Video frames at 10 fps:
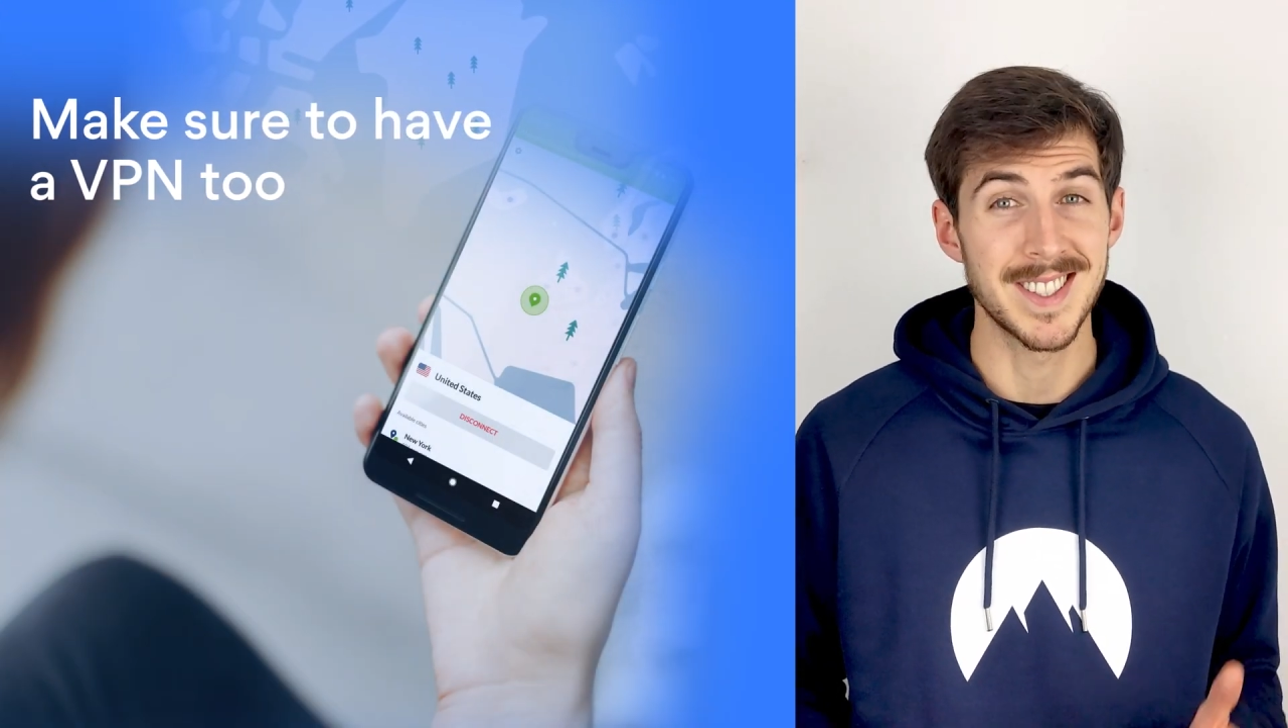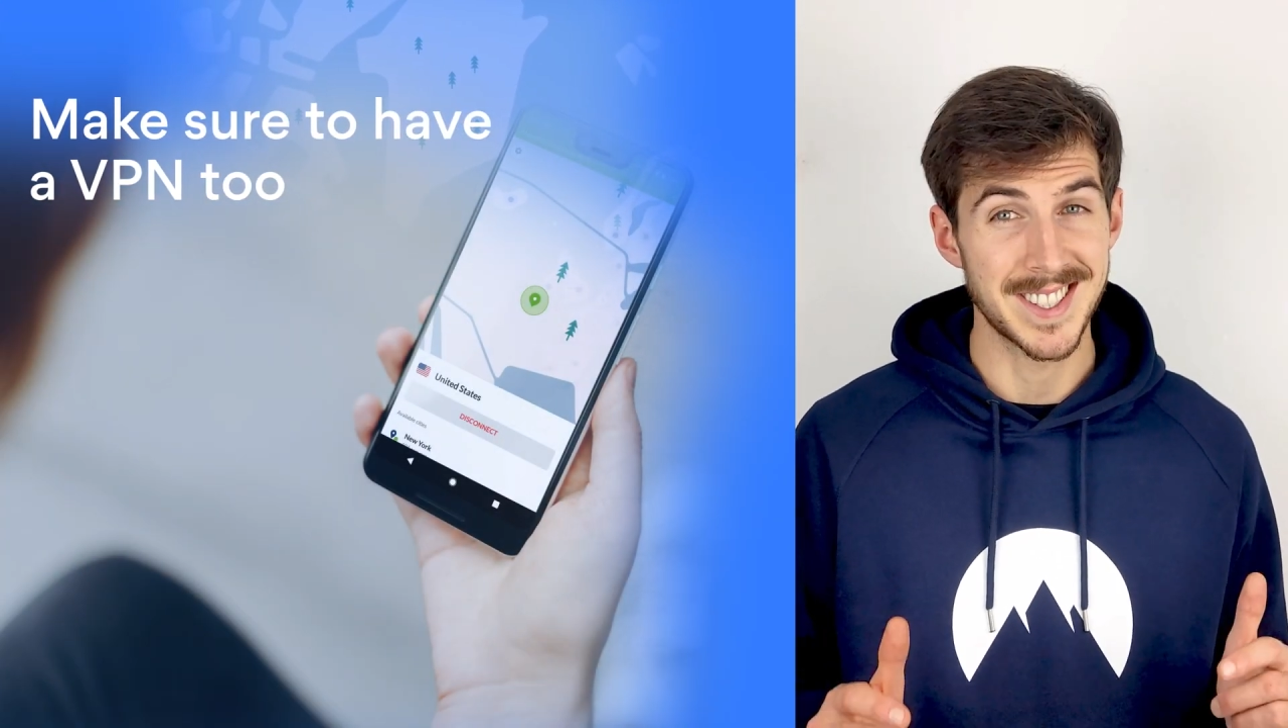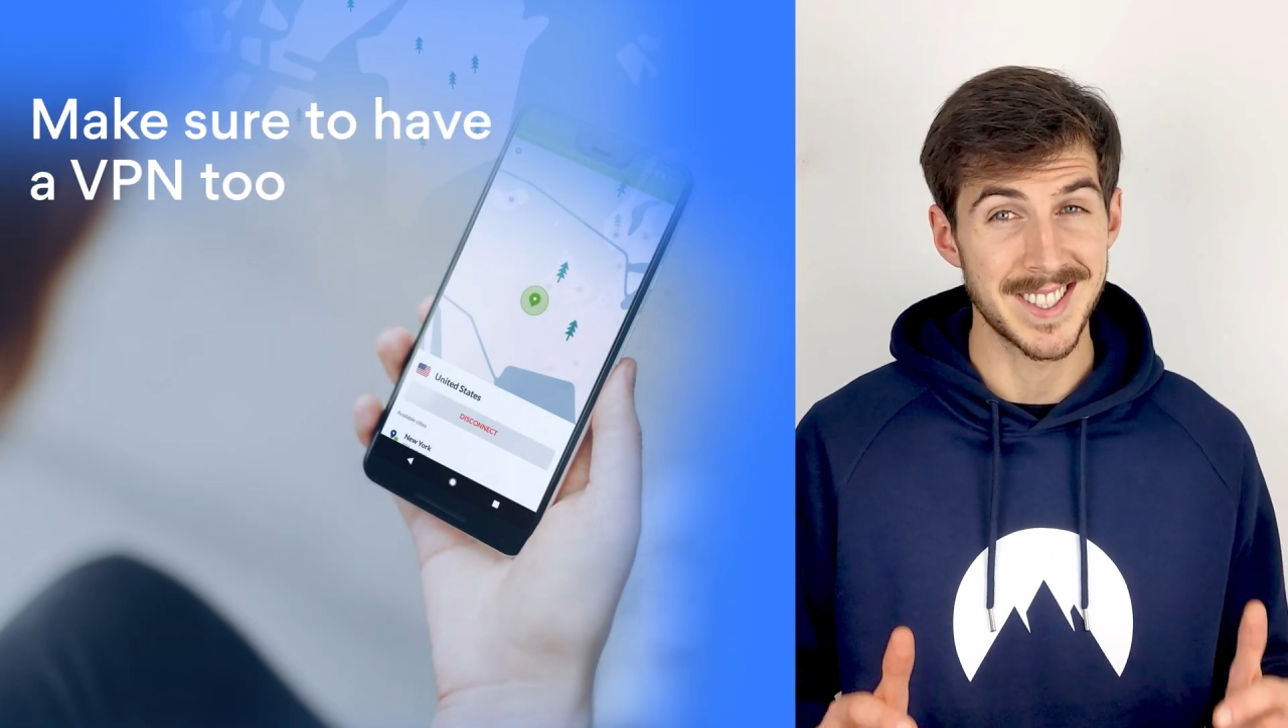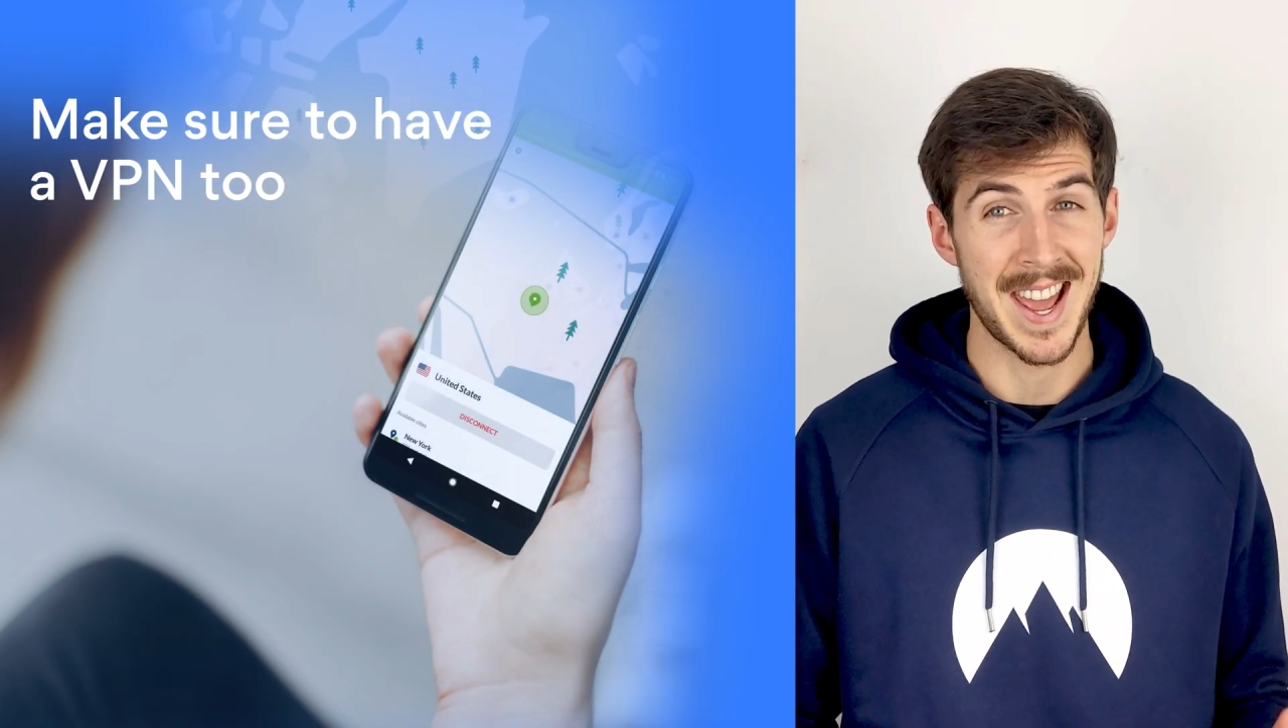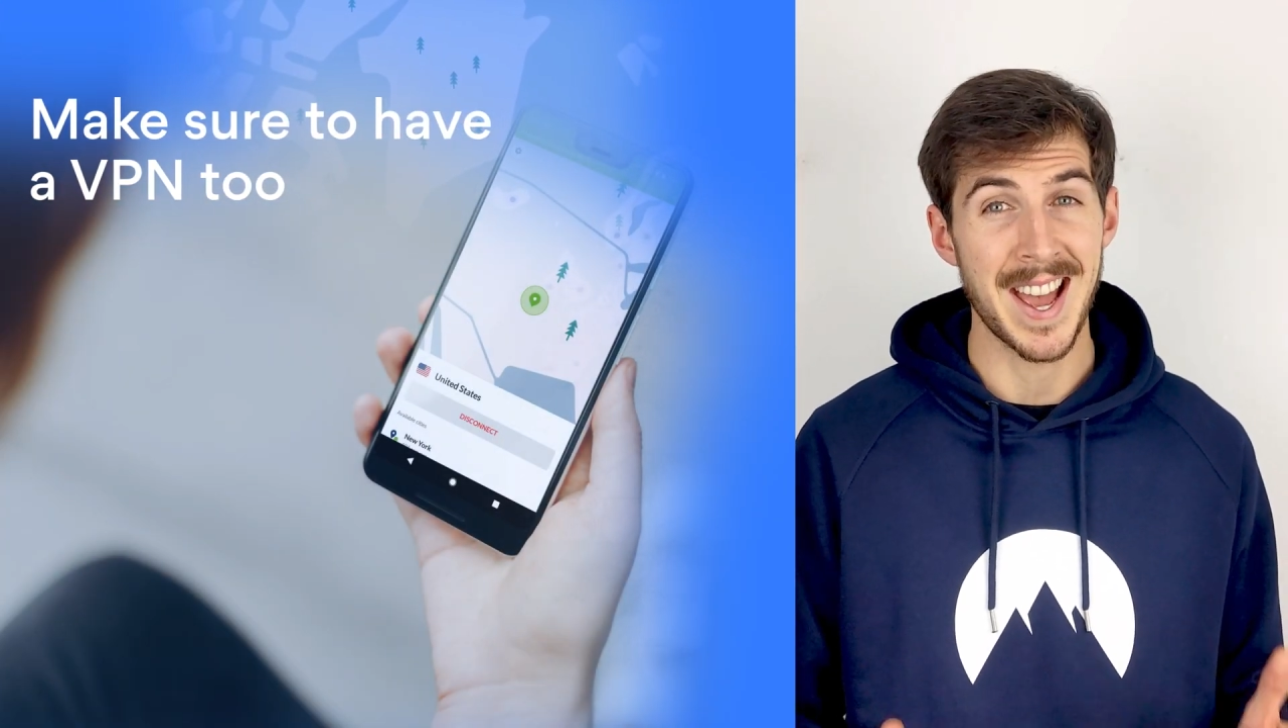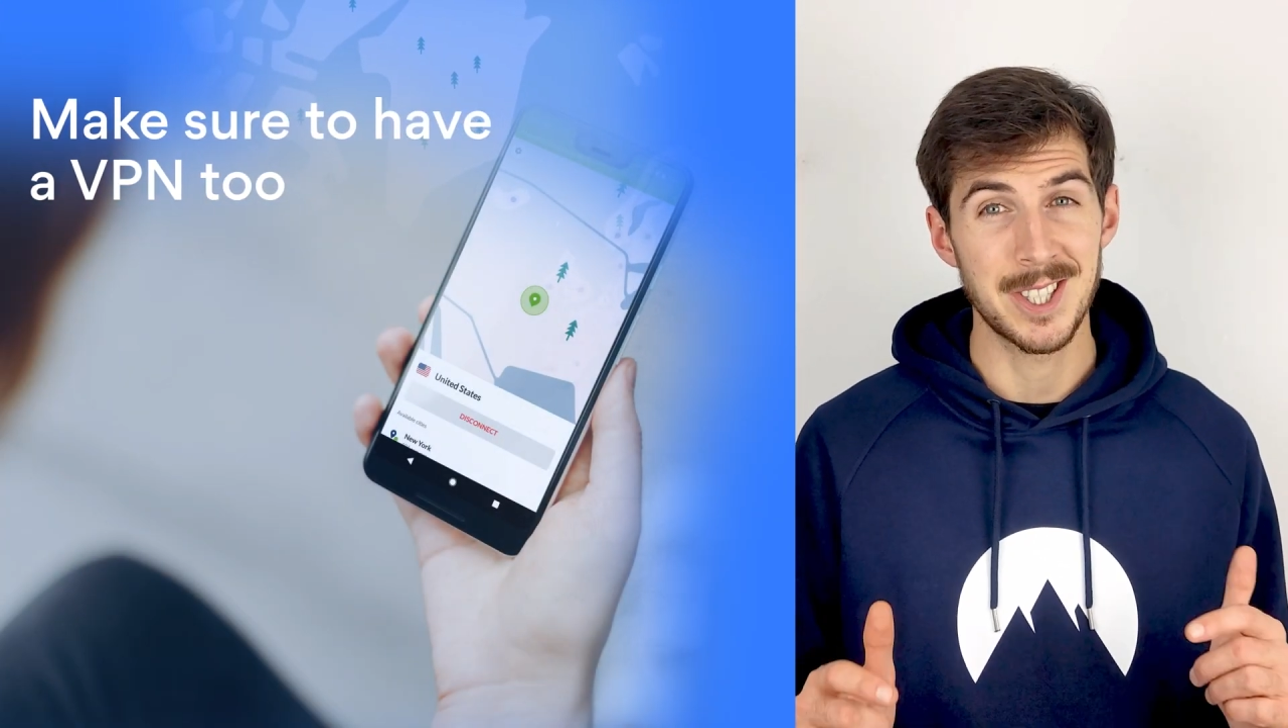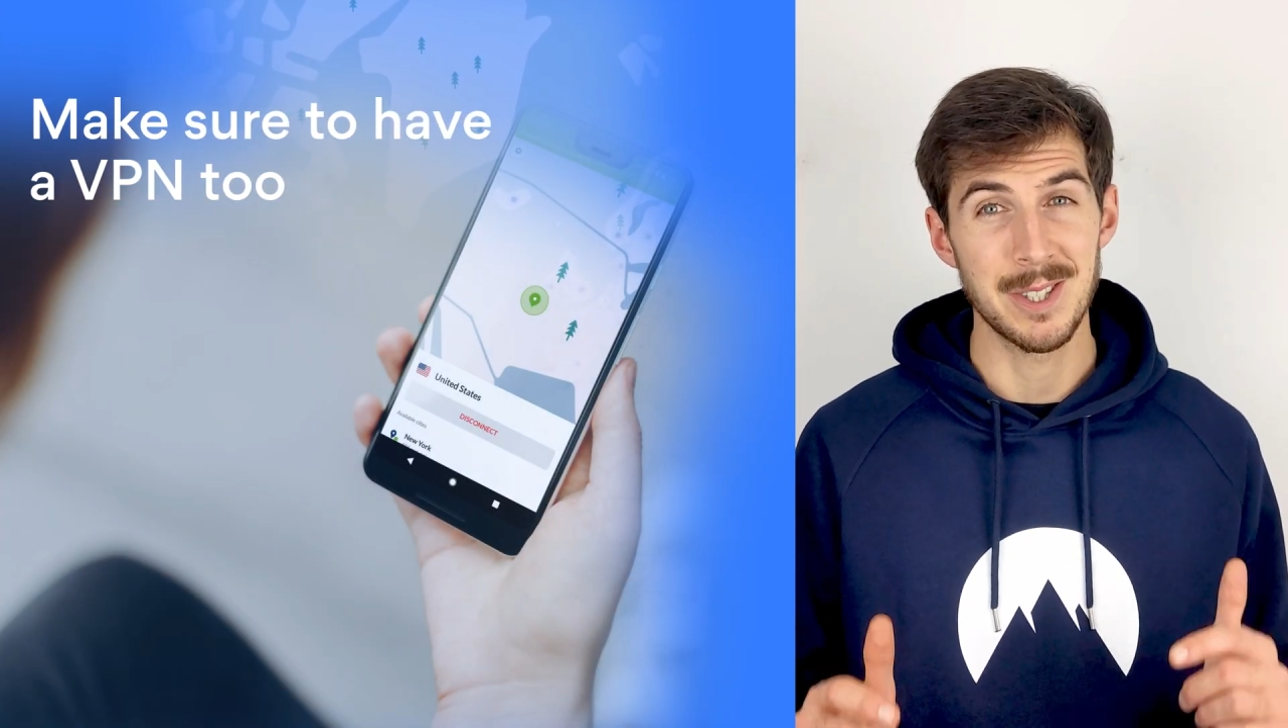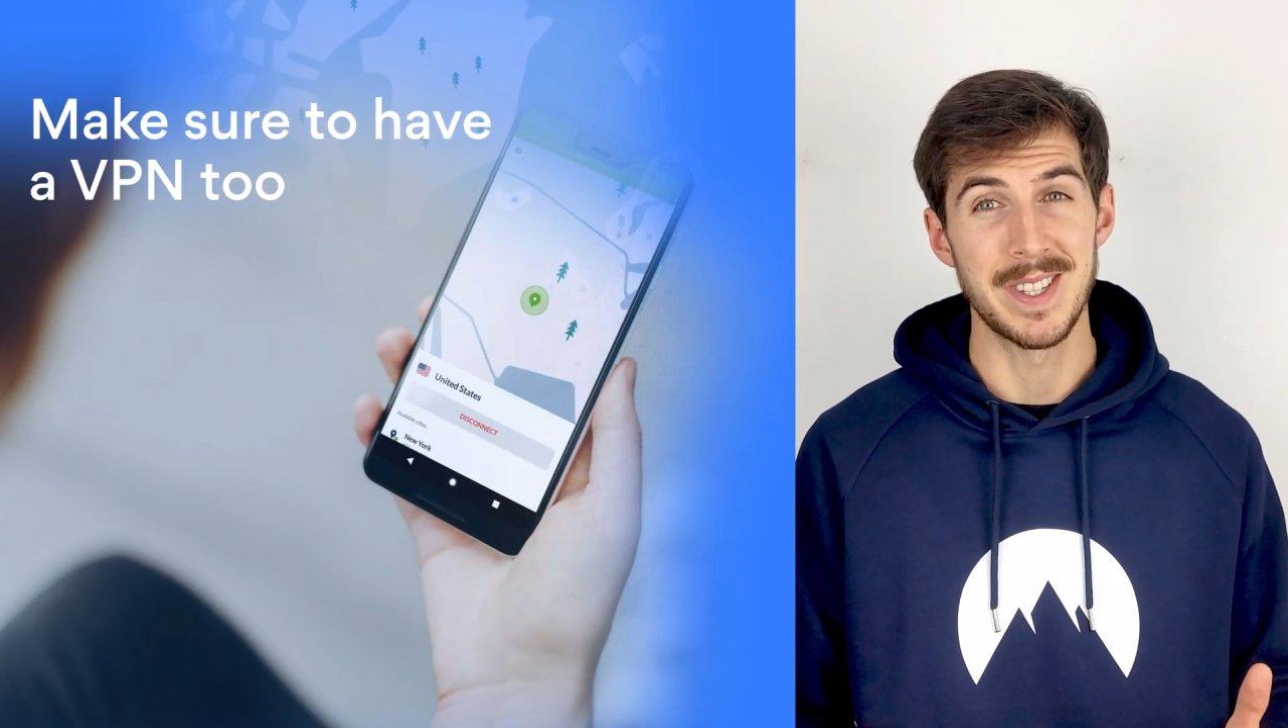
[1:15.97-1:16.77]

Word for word: snatch